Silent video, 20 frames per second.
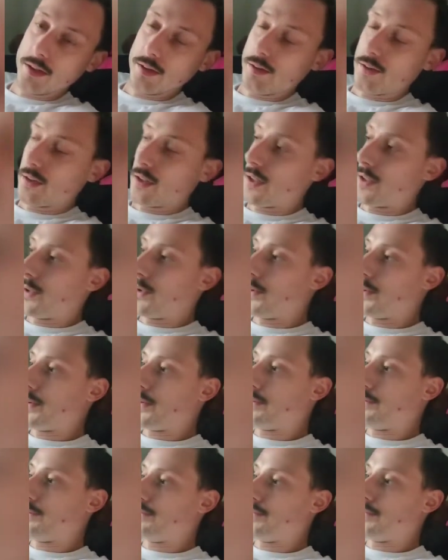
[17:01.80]
so
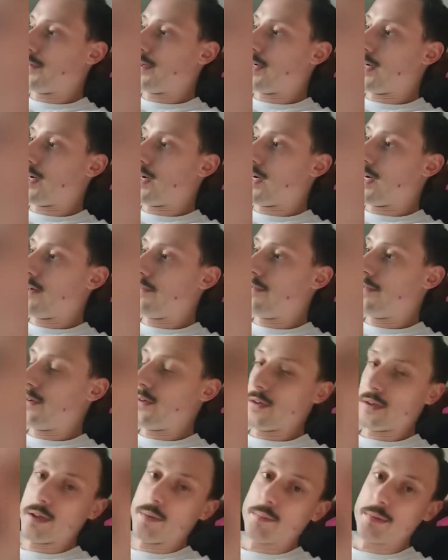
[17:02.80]
I
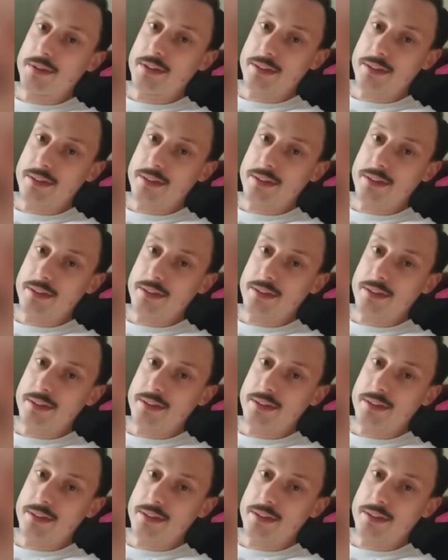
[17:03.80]
feel like I'm